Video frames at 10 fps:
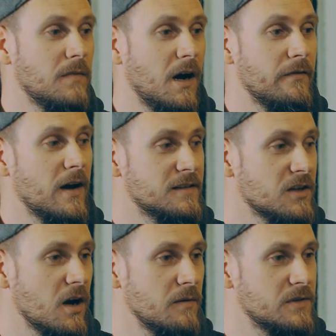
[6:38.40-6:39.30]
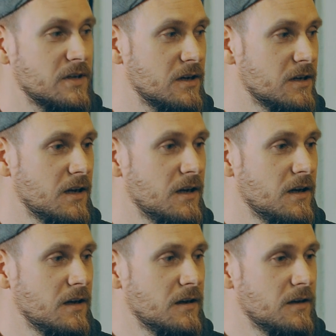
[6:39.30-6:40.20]
I've had time to
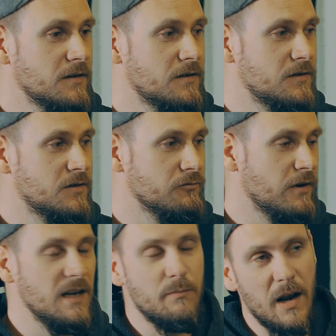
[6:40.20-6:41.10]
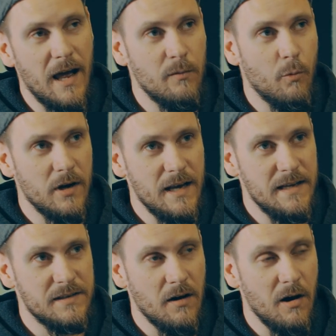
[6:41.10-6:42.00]
really plan what it
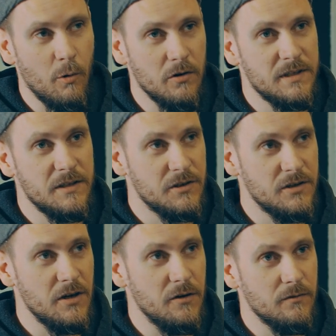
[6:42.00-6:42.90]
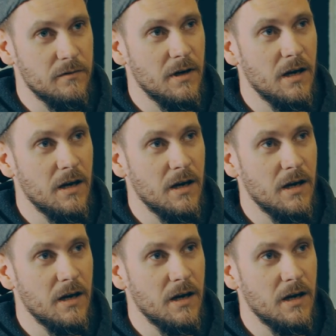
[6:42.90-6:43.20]
is that I wanted to do